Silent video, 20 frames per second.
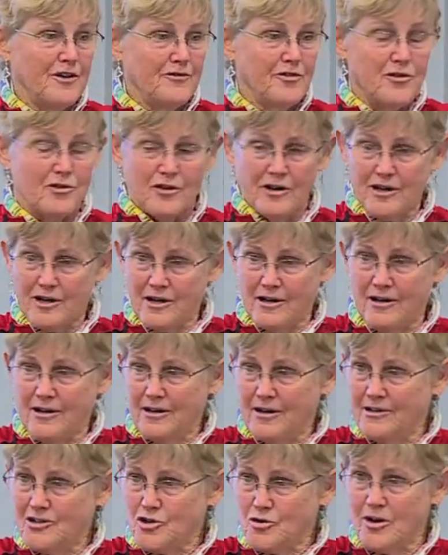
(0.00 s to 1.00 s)
If you're on
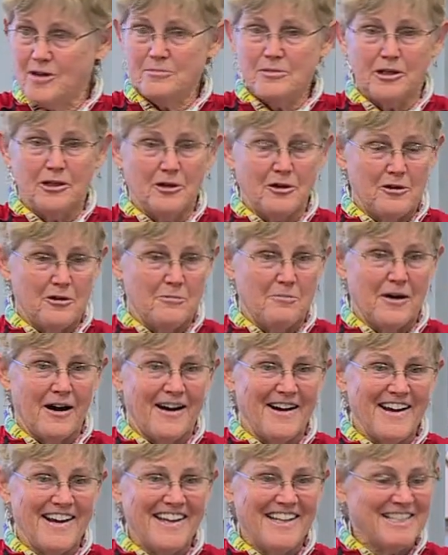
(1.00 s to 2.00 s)
a treadmill or a
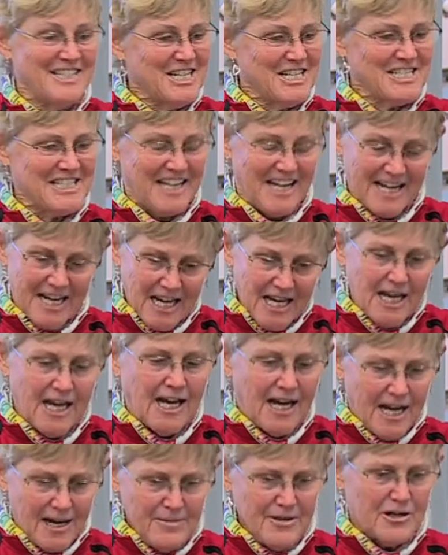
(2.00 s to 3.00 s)
bike, it's just like,
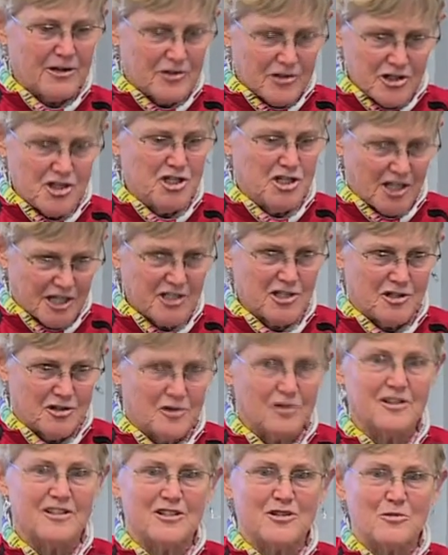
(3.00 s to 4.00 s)
I better just
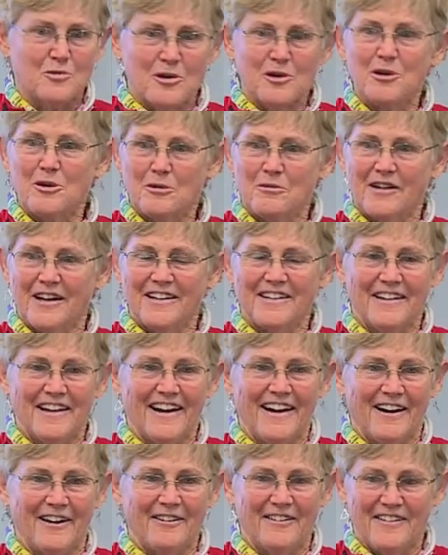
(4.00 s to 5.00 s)
do this work right
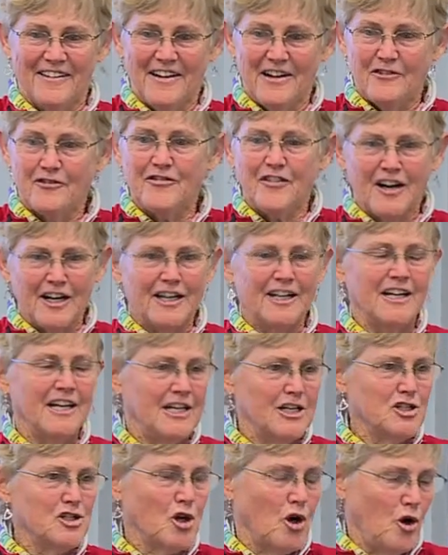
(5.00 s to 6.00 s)
now. Fun
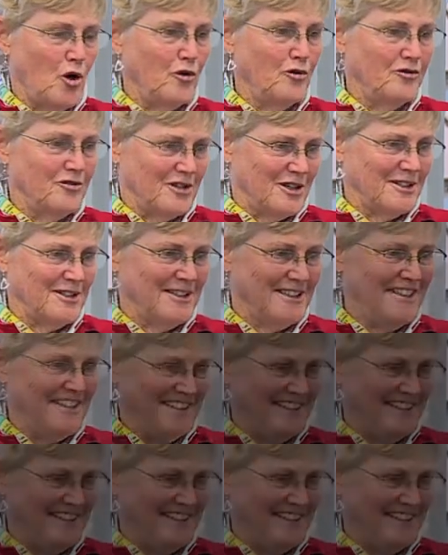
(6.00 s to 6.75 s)
is over.